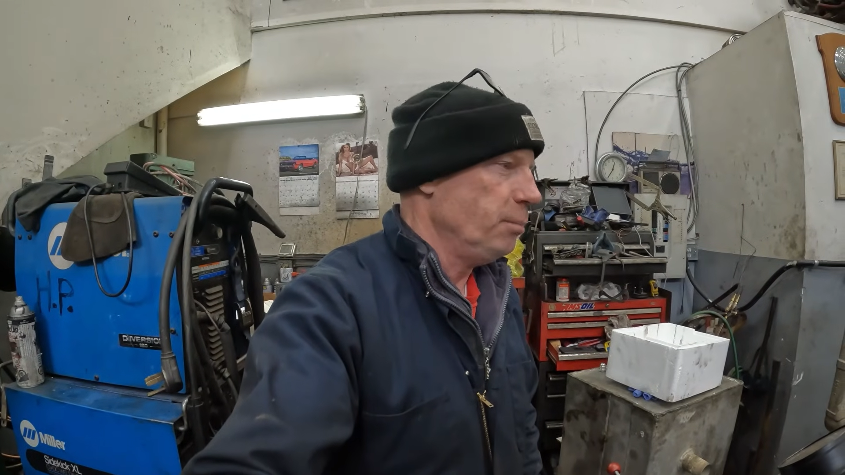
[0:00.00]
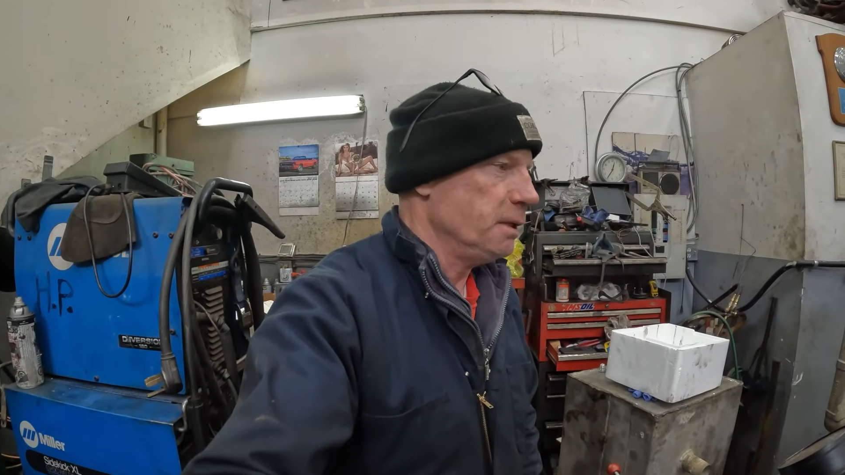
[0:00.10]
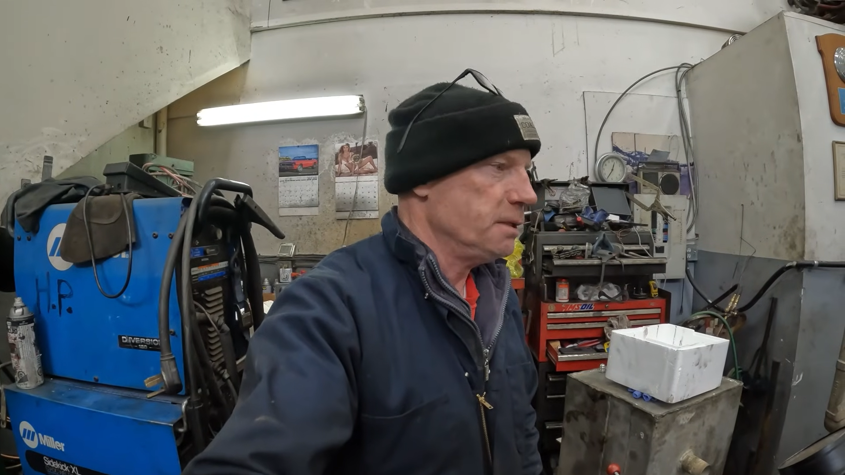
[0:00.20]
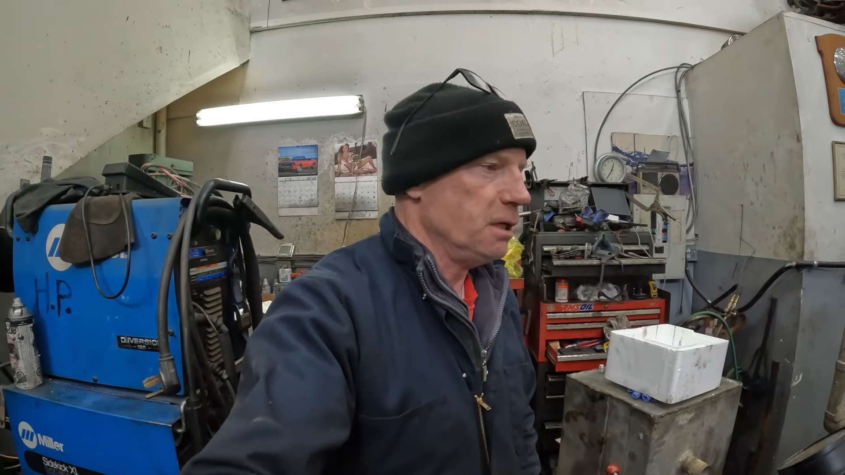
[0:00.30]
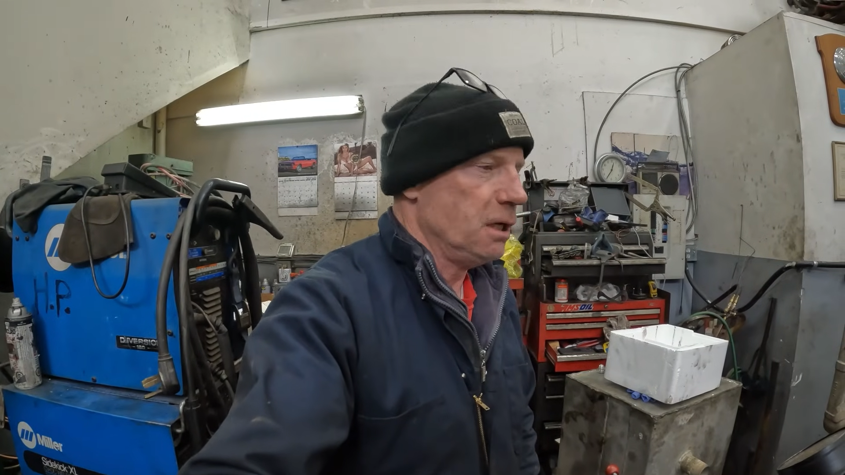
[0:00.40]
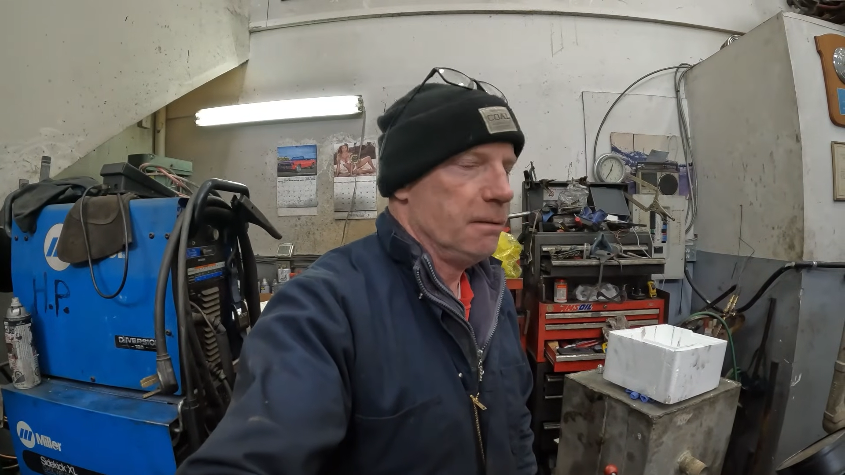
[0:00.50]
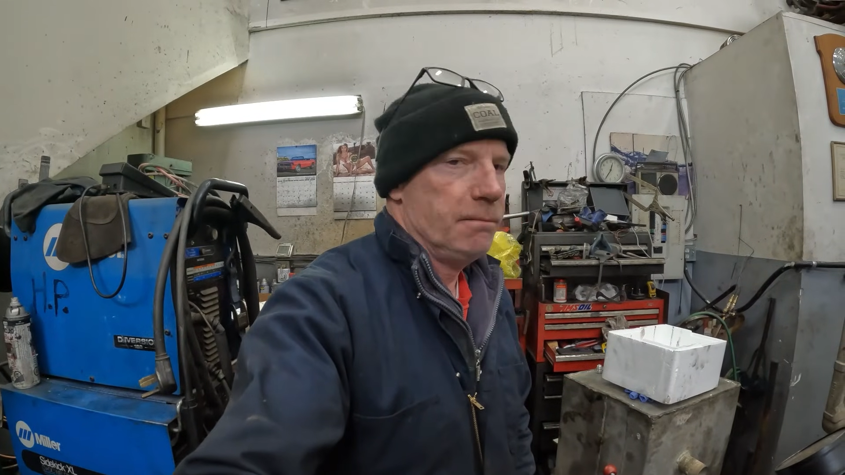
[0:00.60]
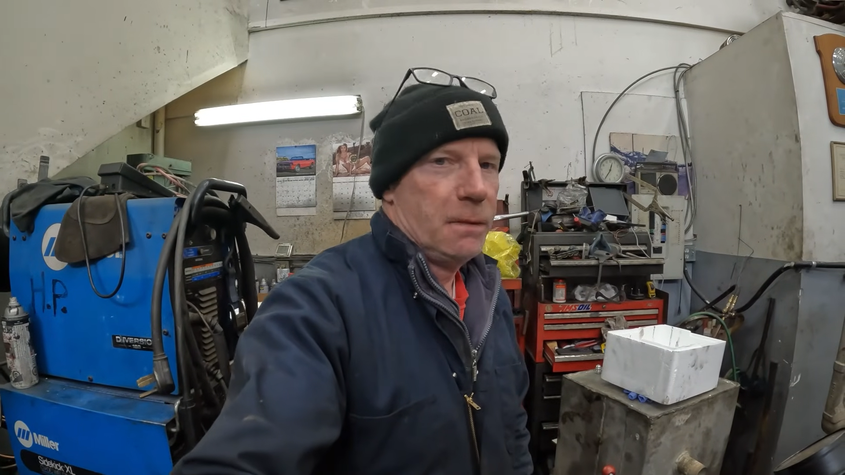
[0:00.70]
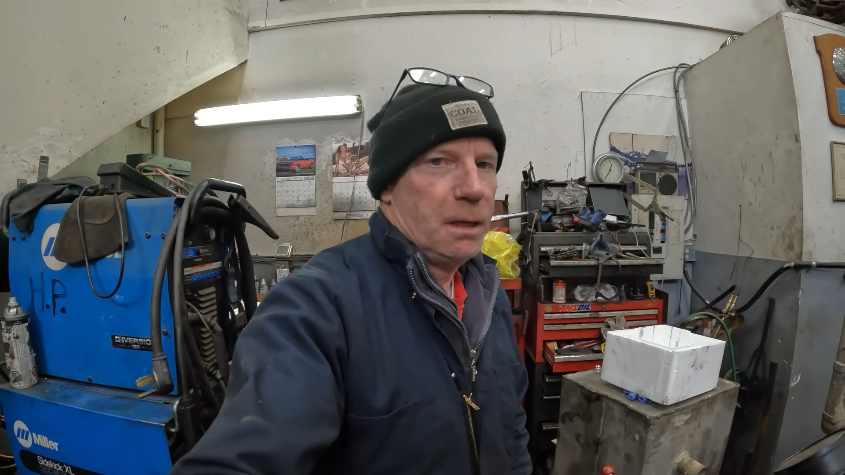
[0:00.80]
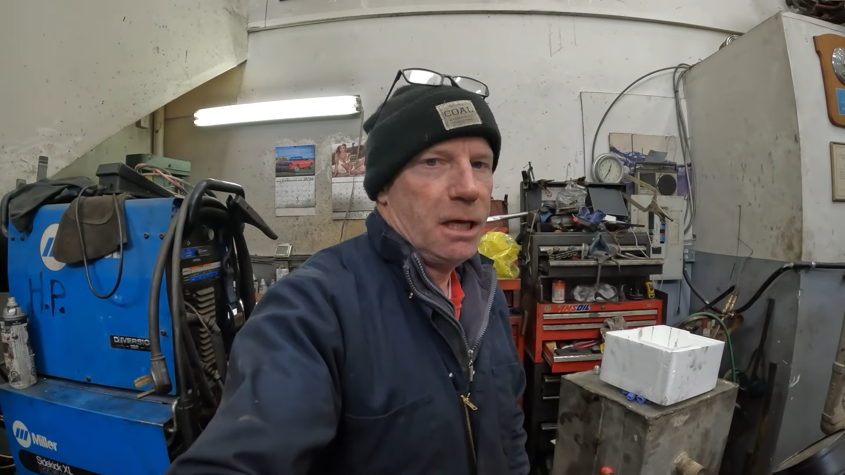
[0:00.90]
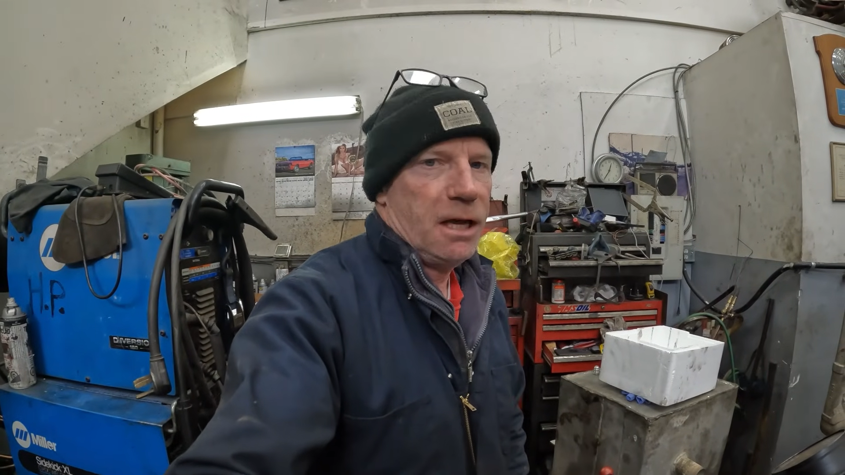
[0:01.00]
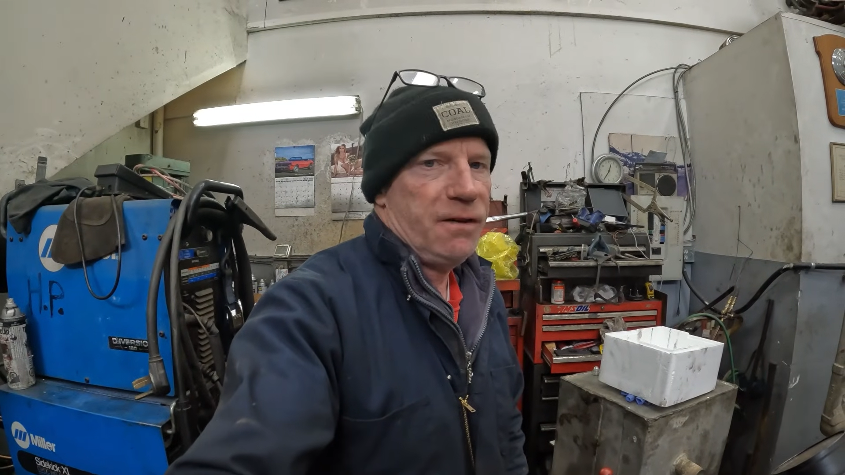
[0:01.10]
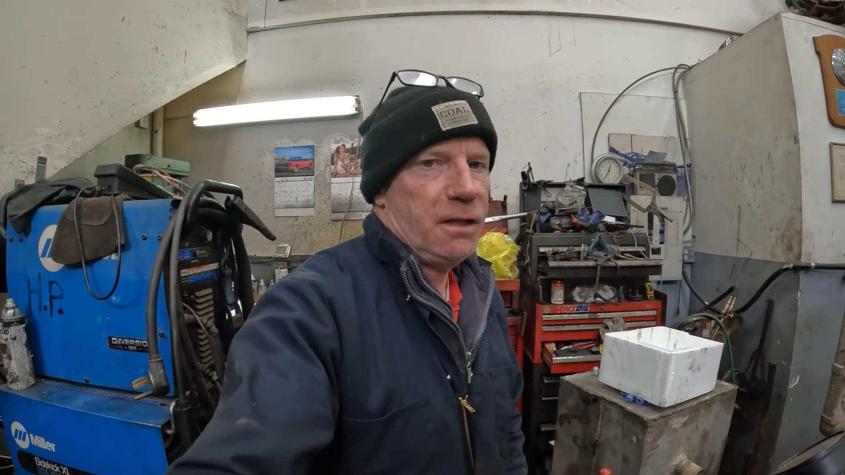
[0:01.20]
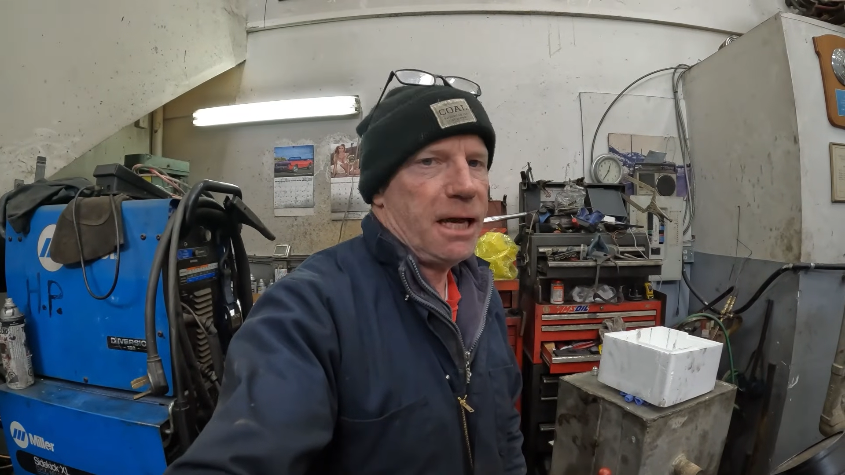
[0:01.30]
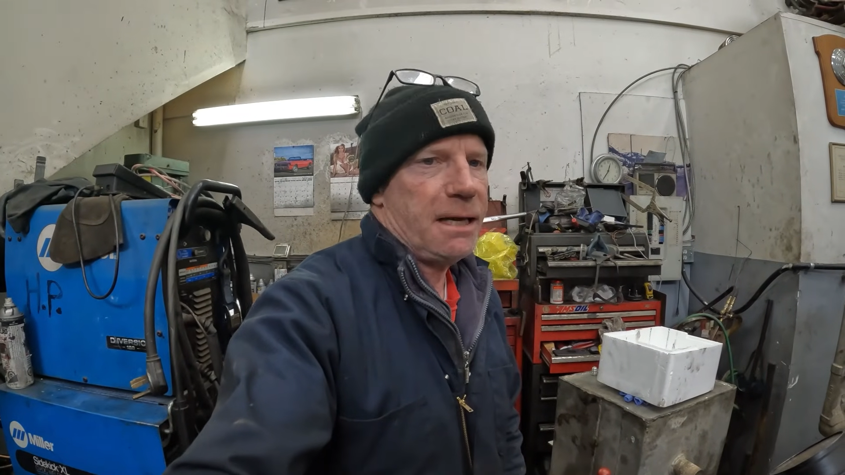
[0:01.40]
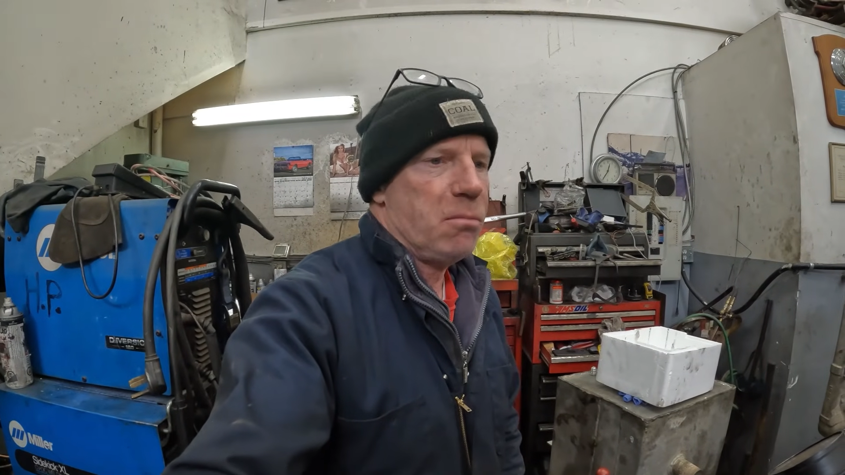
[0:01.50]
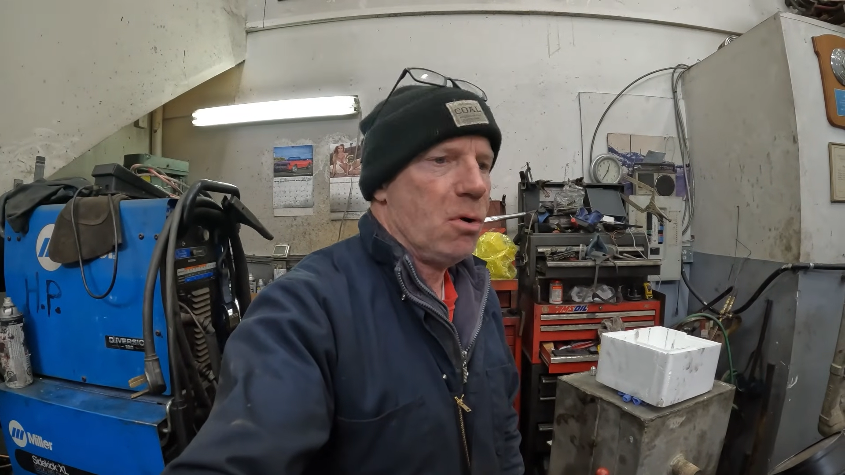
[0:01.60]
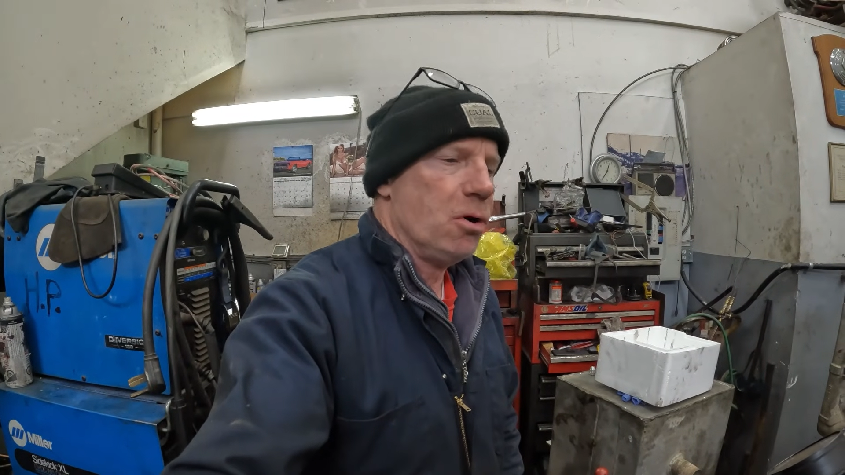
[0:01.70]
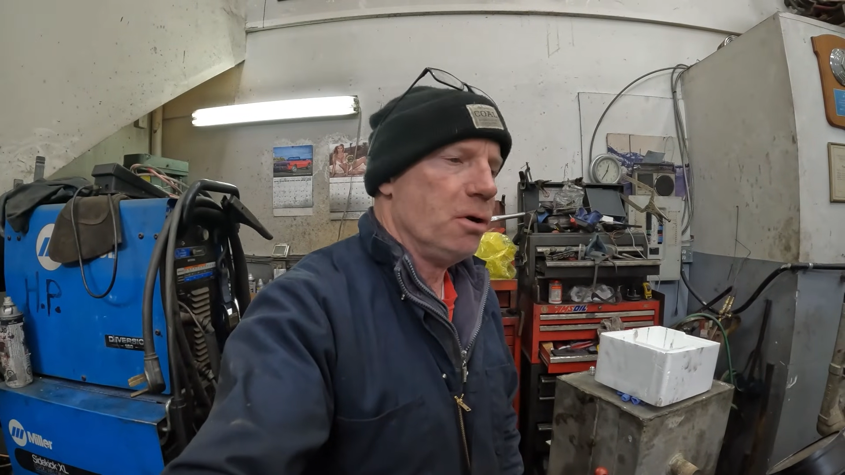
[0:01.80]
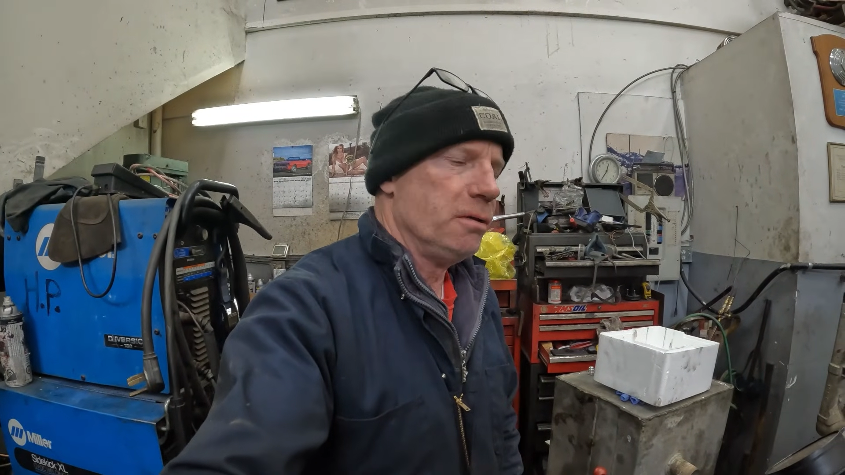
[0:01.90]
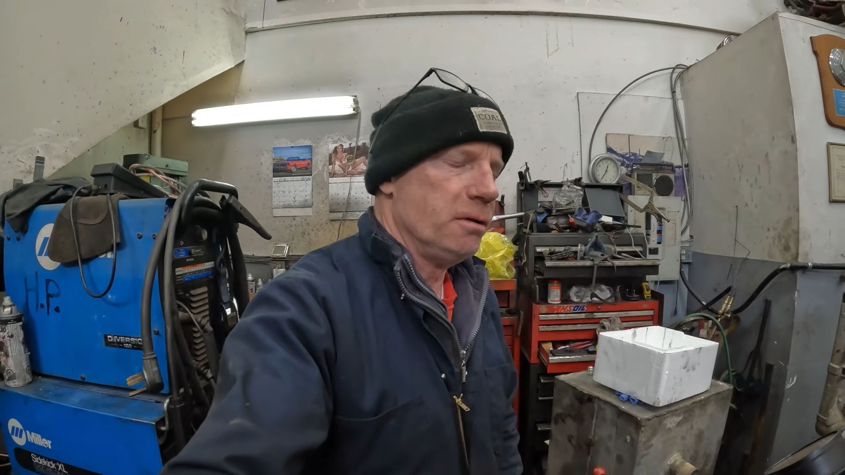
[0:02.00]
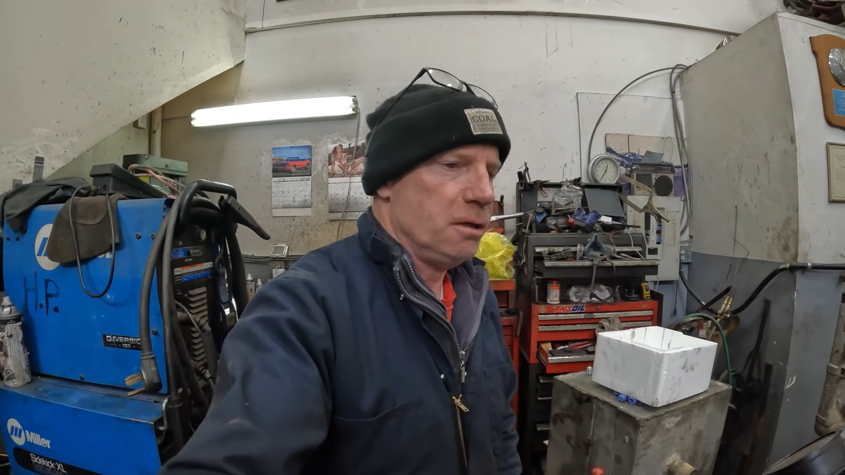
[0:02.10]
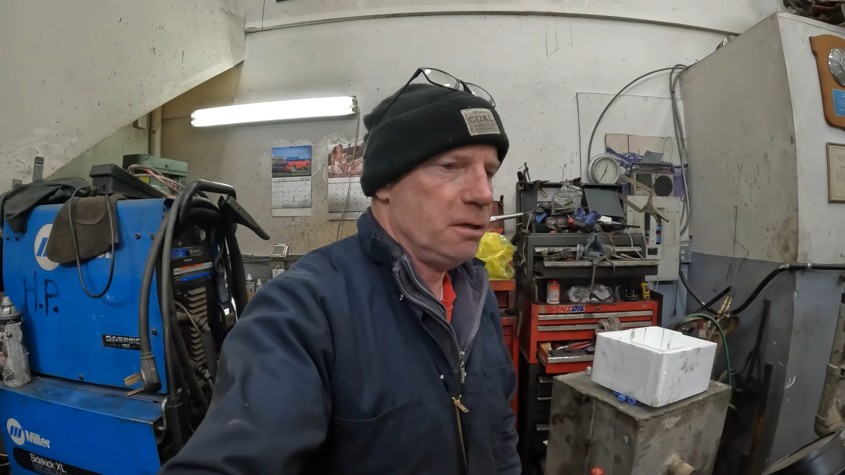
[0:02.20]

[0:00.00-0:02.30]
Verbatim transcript: But uh, if you like more,